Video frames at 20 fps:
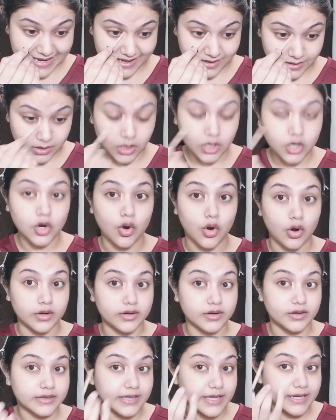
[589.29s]
inner
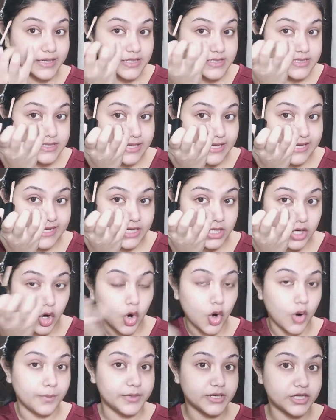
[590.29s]
corner, that is the inner
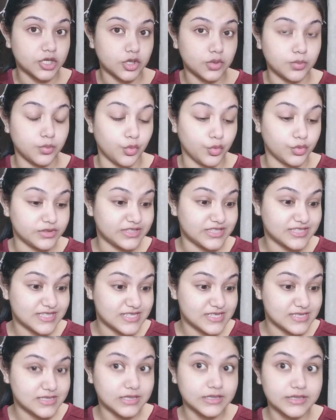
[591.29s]
orbital bone,
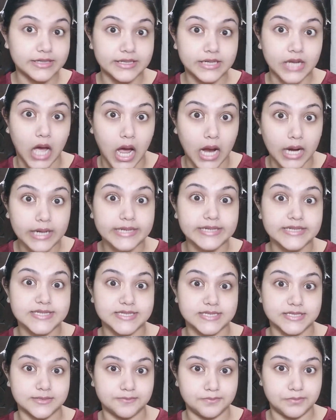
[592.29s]
this is the
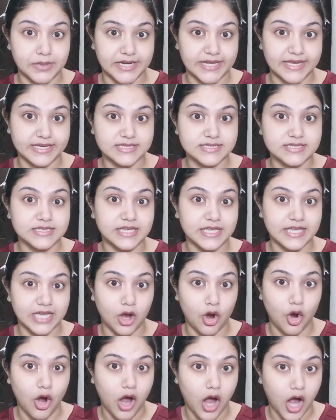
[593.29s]
darkest place
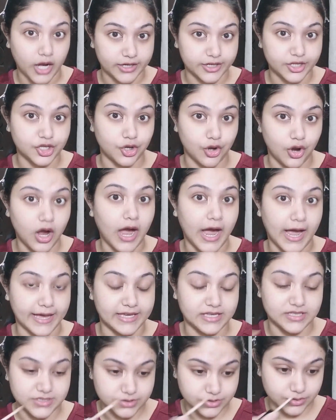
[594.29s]
under your
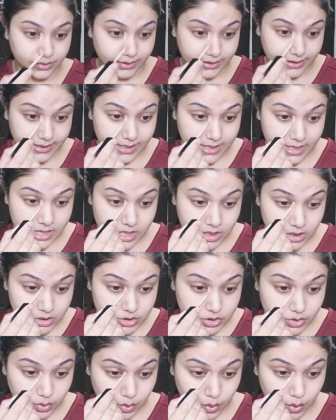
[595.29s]
eyes. Okay,
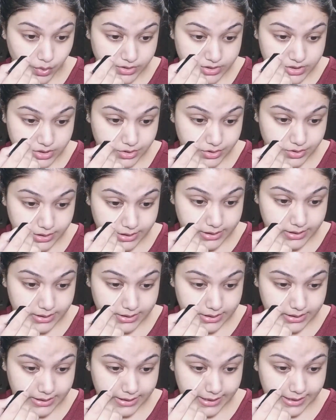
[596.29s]
so concentrate
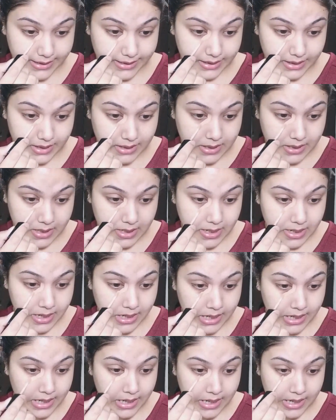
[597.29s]
it there
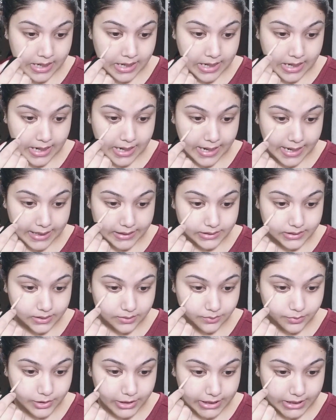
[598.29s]
and
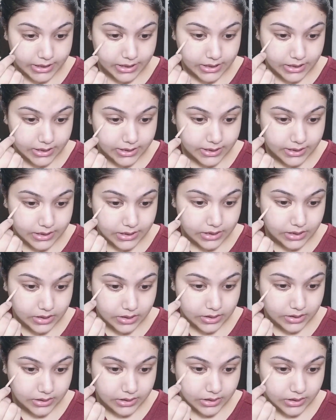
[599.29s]
then bring it a little
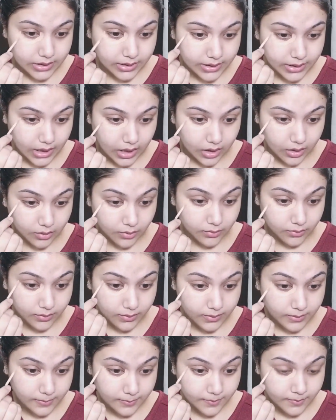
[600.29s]
down,
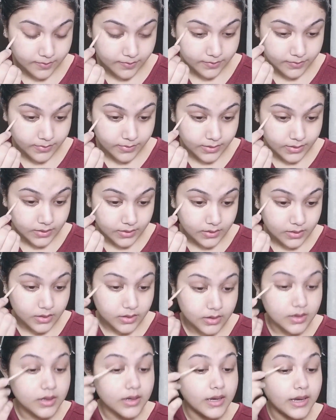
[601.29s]

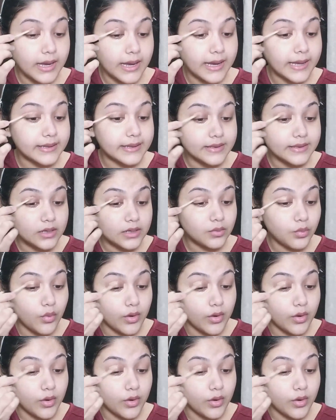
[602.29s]
and then